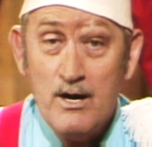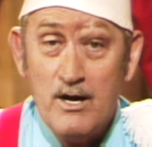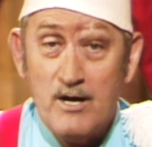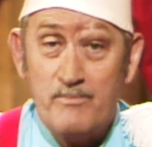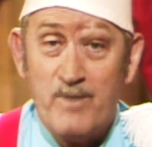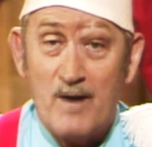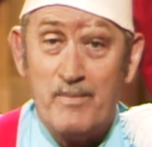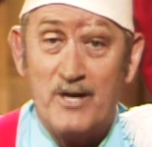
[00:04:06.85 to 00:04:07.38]

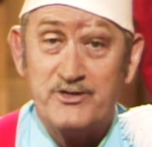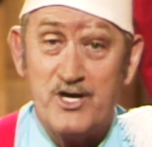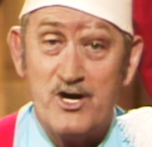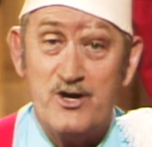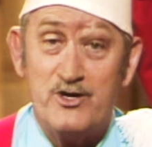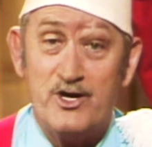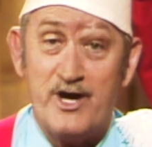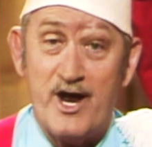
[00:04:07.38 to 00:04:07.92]
His Papa said,
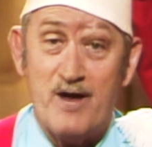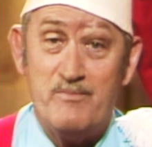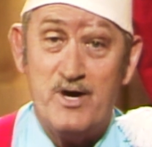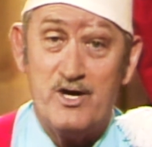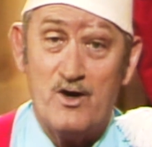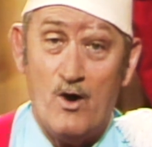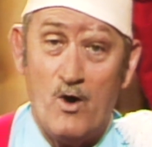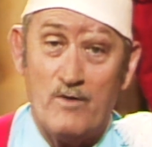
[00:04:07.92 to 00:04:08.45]
look at that,
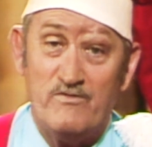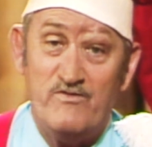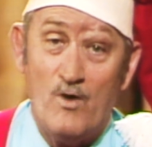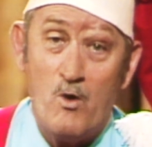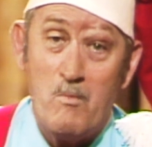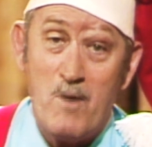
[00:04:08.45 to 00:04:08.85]
been gone 4